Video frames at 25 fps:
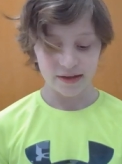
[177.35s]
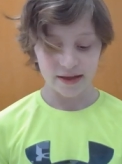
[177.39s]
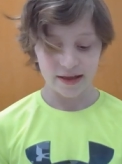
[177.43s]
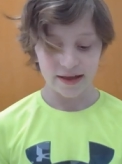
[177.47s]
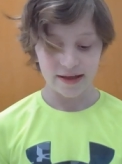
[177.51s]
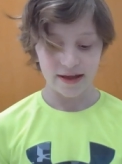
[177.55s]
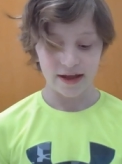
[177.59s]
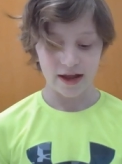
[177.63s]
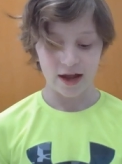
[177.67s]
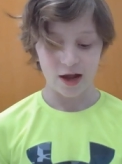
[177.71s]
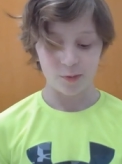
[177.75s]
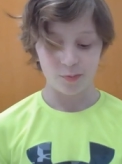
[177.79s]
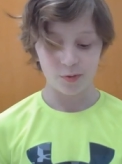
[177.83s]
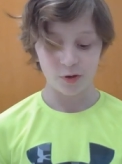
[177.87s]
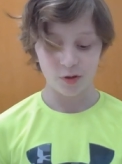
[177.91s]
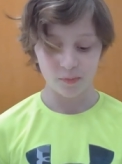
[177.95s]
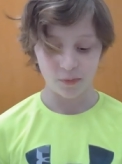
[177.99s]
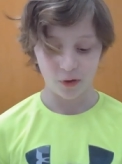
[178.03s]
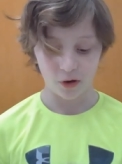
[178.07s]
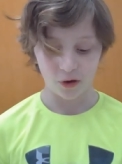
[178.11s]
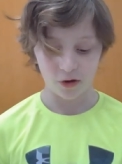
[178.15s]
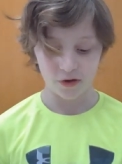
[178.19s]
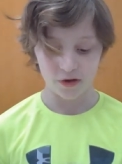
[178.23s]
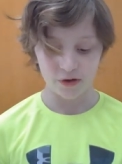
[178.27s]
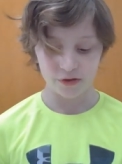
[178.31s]
A happy
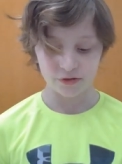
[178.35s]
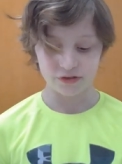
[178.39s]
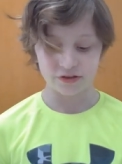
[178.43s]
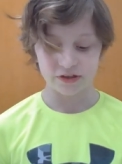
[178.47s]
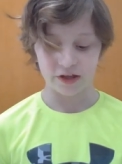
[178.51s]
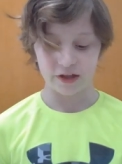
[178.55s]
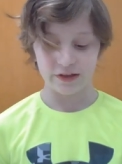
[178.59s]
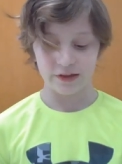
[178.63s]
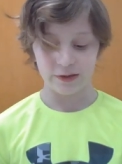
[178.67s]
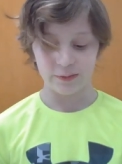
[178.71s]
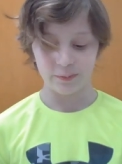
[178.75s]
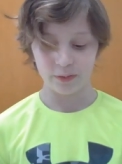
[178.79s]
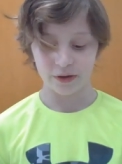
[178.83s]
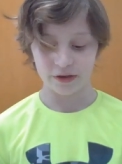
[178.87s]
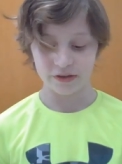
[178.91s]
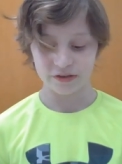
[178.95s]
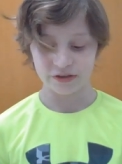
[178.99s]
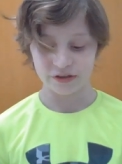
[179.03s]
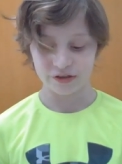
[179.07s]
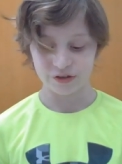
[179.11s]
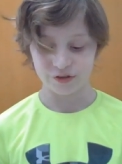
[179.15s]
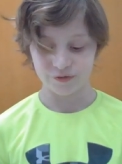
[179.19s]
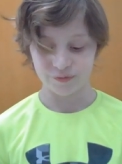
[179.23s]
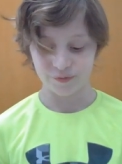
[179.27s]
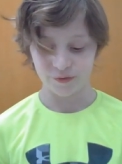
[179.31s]
Mario
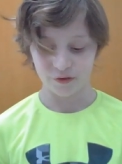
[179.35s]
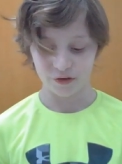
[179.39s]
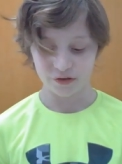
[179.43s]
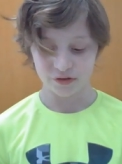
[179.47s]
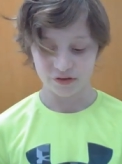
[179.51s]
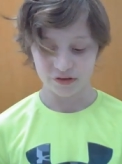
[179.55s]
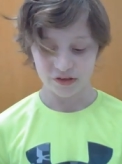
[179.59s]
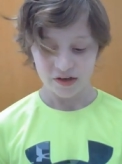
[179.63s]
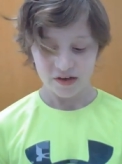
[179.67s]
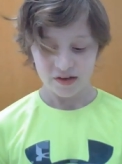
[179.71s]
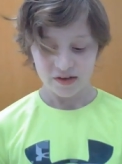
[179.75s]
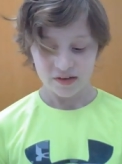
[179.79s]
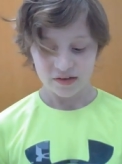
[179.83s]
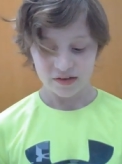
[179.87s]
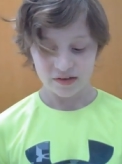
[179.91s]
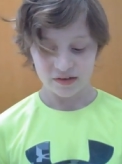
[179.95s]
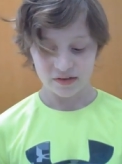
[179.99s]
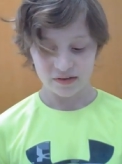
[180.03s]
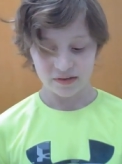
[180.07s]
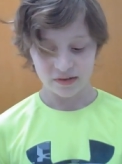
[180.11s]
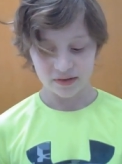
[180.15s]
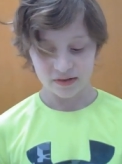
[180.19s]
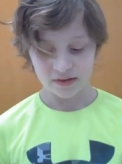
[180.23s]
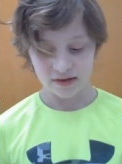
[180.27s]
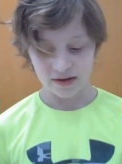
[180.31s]
celebrates his first
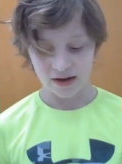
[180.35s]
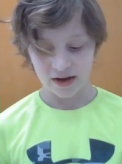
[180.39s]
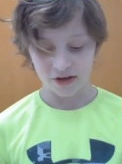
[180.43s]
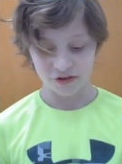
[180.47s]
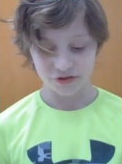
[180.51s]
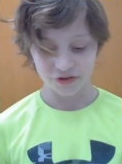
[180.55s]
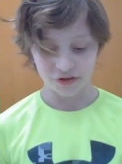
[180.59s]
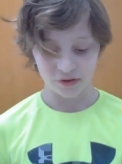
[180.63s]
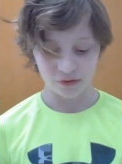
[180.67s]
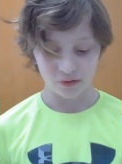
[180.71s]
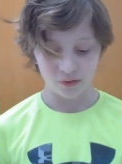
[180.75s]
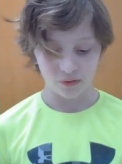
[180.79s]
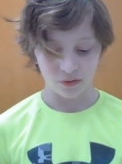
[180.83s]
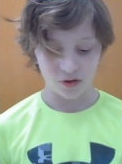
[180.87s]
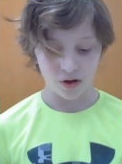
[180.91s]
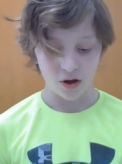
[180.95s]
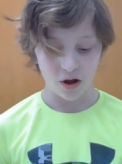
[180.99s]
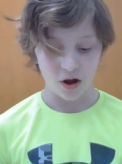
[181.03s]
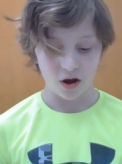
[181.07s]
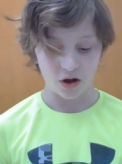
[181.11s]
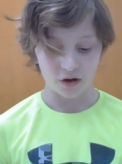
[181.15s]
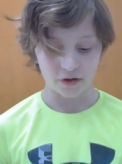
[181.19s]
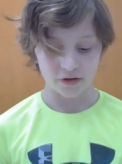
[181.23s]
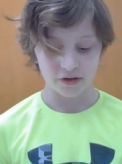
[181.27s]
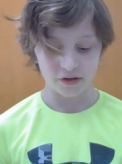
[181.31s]
National
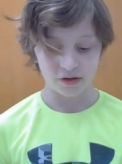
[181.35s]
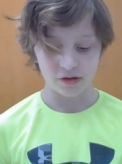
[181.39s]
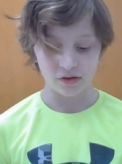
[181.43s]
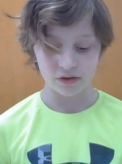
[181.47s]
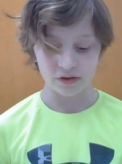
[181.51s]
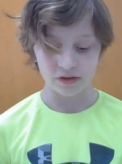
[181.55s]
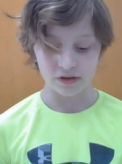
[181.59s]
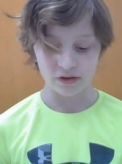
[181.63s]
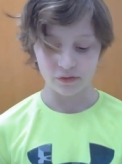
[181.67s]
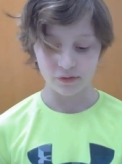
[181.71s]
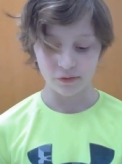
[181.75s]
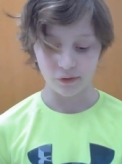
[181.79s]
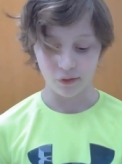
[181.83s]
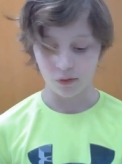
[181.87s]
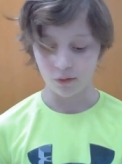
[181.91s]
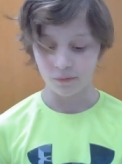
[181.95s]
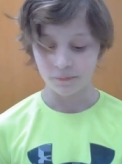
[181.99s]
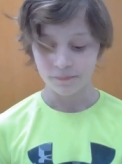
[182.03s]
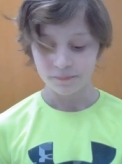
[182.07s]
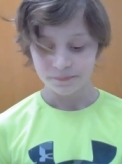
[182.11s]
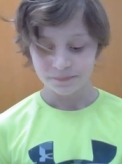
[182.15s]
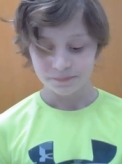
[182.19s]
Hockey League goal.